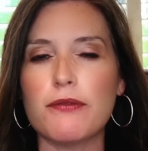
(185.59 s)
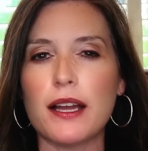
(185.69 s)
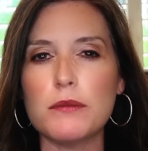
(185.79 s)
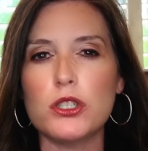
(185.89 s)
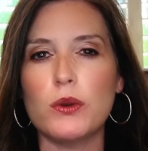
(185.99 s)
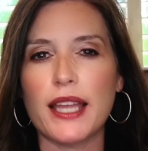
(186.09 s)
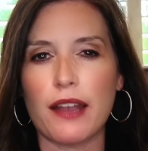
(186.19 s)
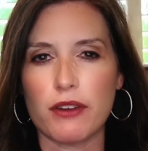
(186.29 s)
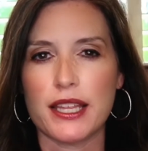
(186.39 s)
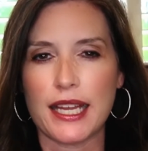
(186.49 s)
I'm doing
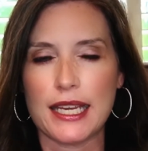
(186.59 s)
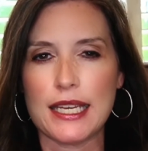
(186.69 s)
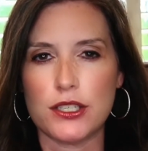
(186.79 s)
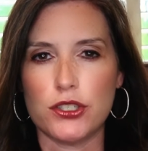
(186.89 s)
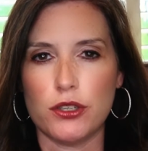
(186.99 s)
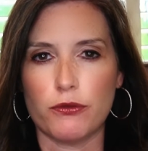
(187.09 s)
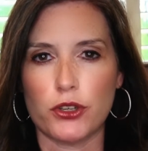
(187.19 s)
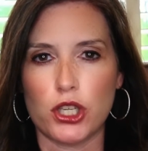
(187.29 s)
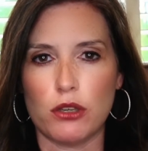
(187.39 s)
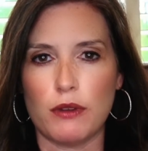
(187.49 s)
everything I need to do for
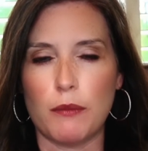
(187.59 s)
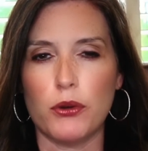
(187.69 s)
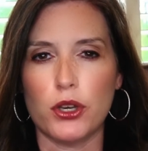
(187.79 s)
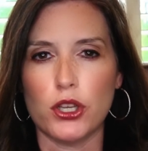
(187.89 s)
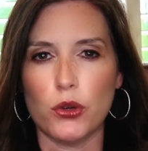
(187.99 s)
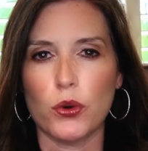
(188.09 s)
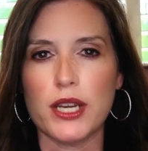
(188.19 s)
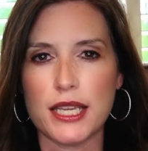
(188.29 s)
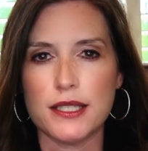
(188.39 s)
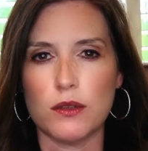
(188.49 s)
you and putting your
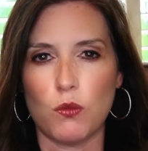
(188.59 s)
needs and